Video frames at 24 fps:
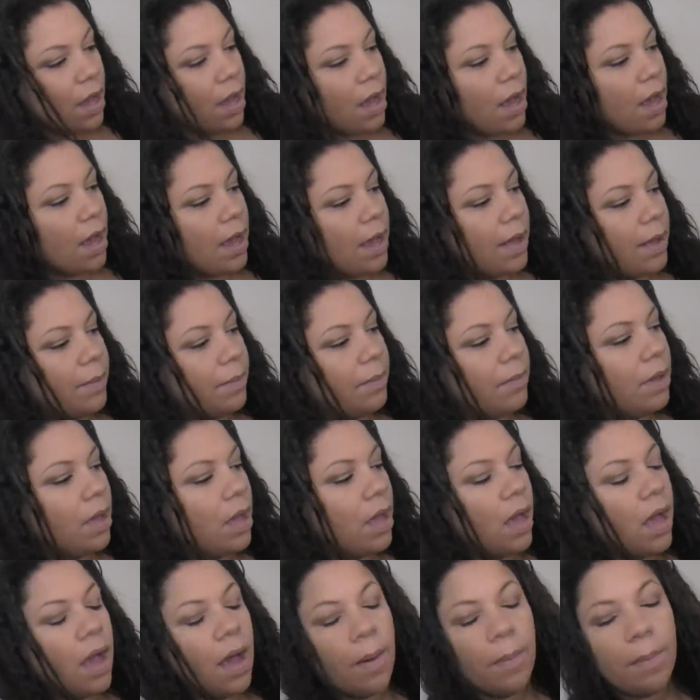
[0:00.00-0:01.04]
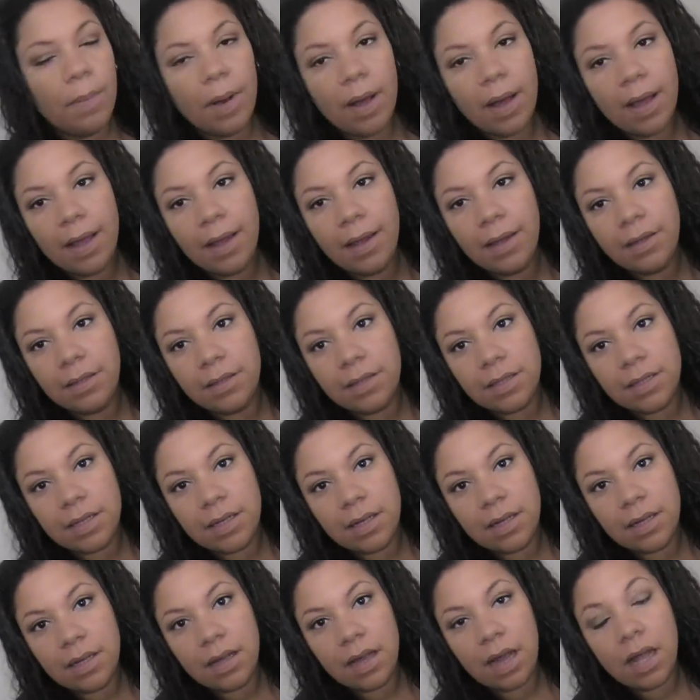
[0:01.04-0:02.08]
Um, but
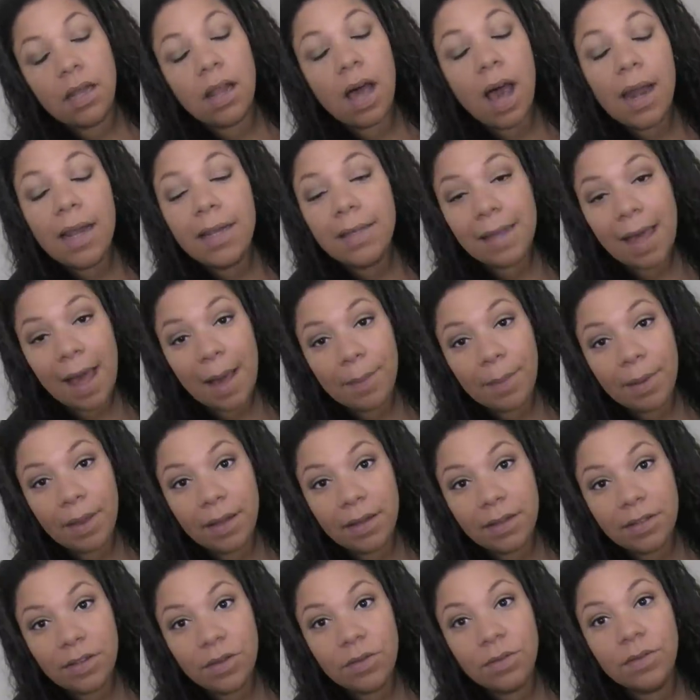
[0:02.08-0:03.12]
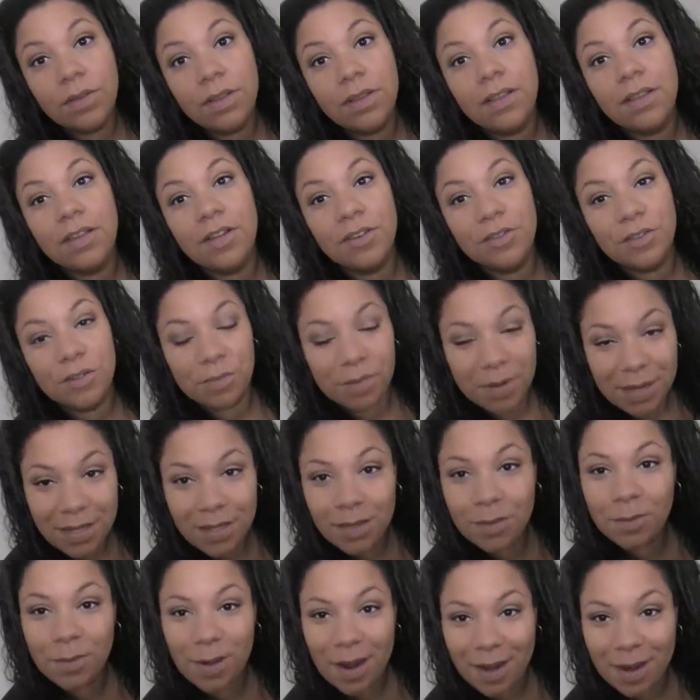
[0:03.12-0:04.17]
a lot has happened. So there's a
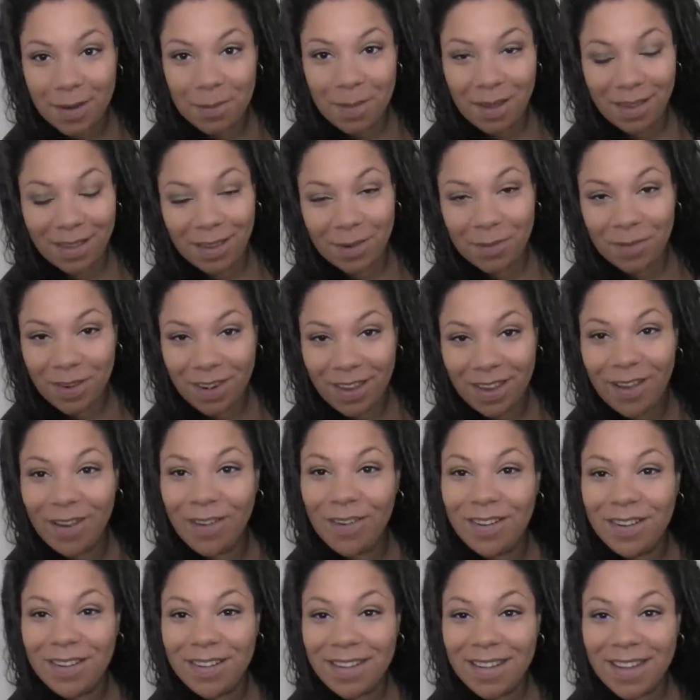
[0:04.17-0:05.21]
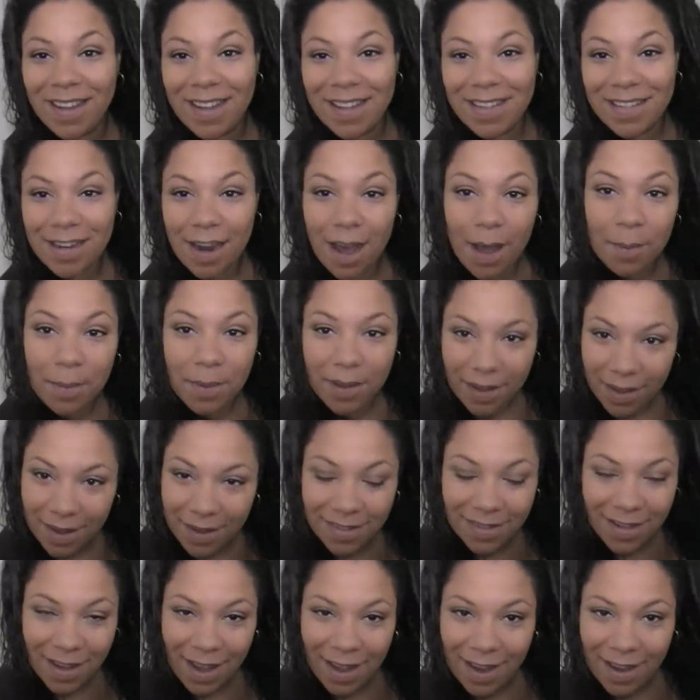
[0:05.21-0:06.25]
reason why I didn't make the video. It's not
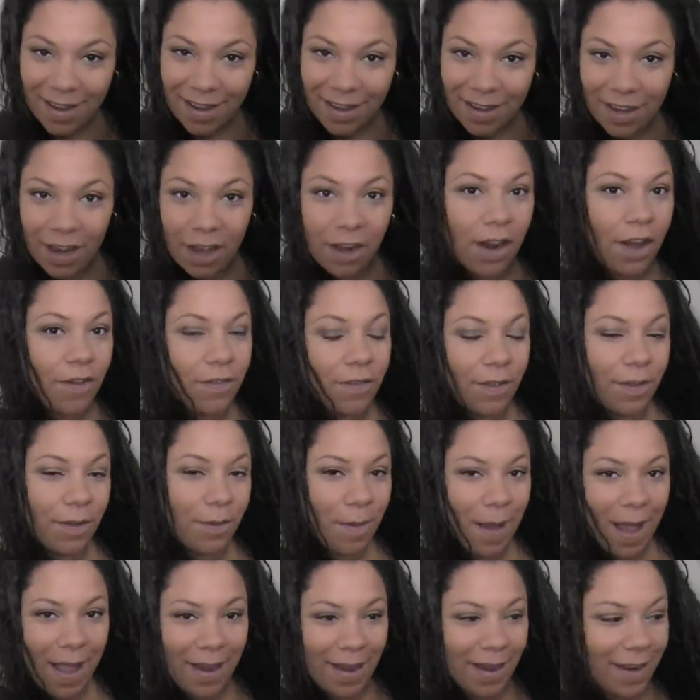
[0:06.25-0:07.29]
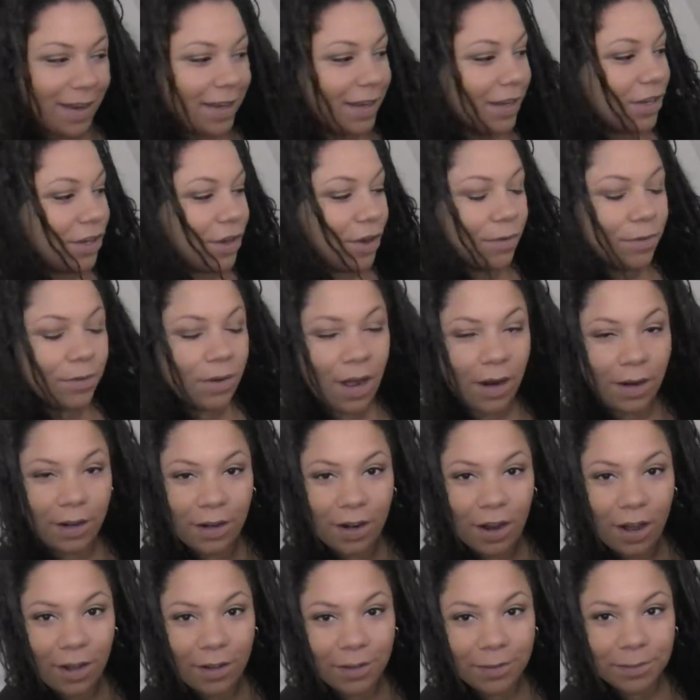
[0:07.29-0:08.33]
because I got off of the wagon. No, not at
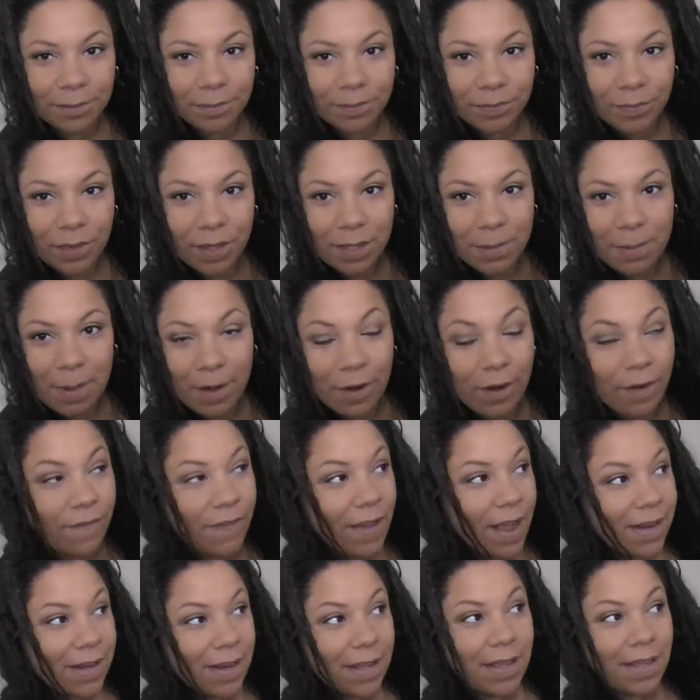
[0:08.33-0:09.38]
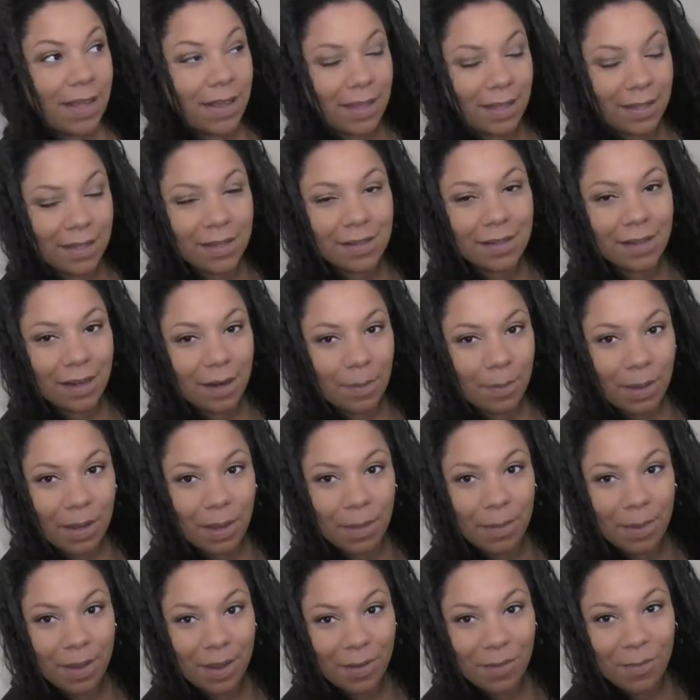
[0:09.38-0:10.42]
all. As a matter of fact, I think this is going to be a
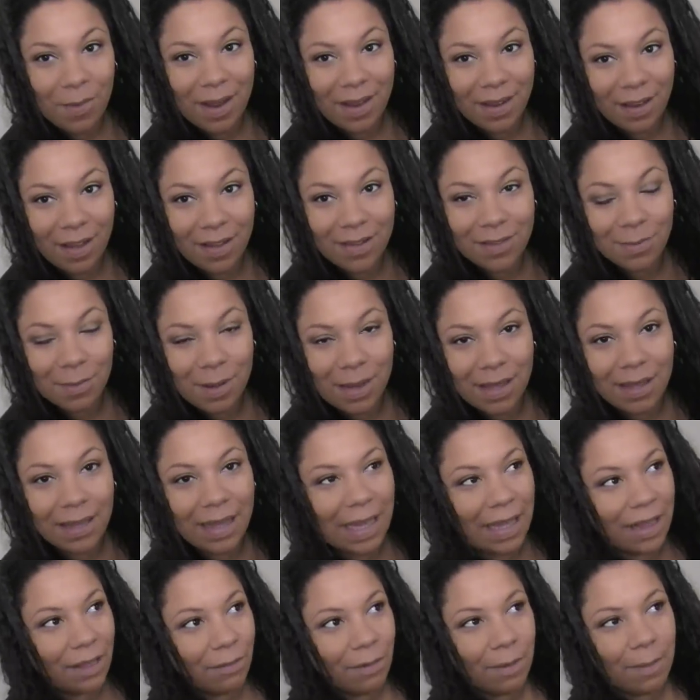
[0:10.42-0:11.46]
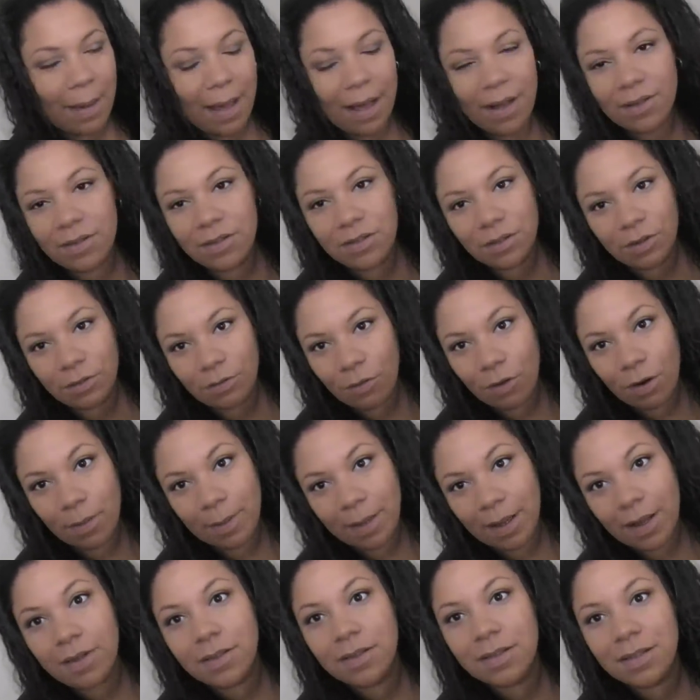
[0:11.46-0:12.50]
big weight loss week, like three pounds or four
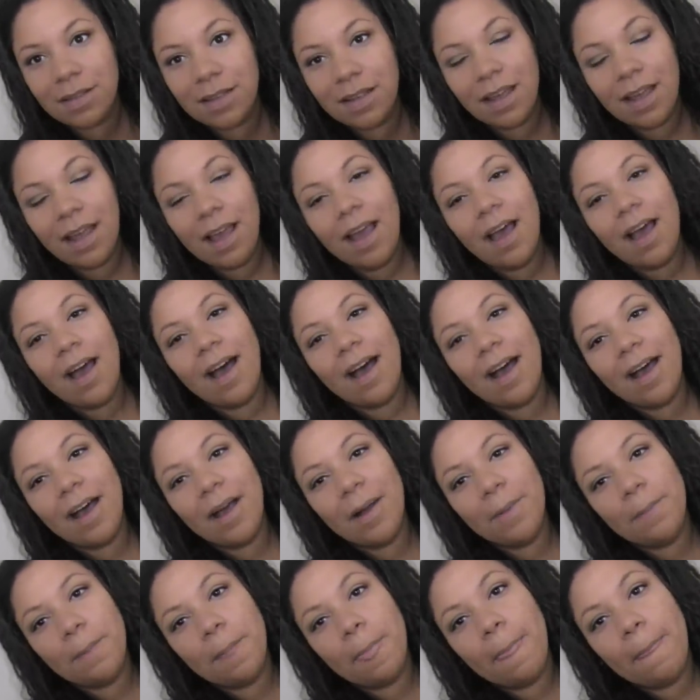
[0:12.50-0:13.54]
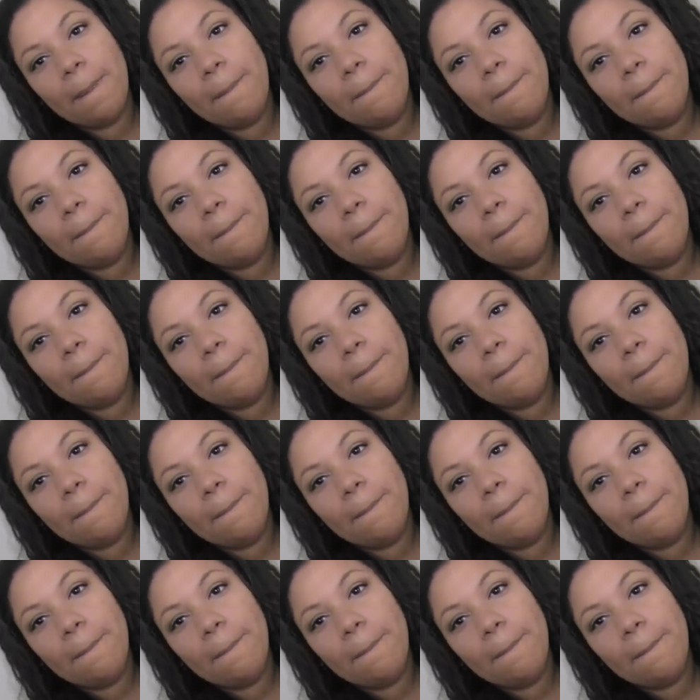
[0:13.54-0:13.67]
pounds. Um,